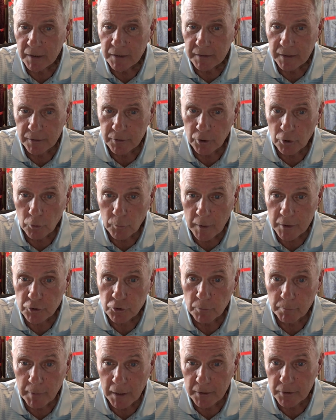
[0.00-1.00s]
that the
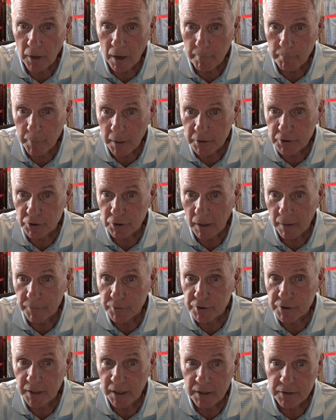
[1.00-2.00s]
Congressional Budget
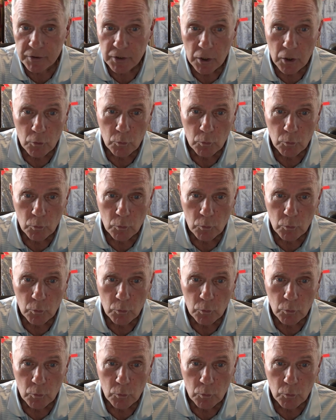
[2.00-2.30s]
Office says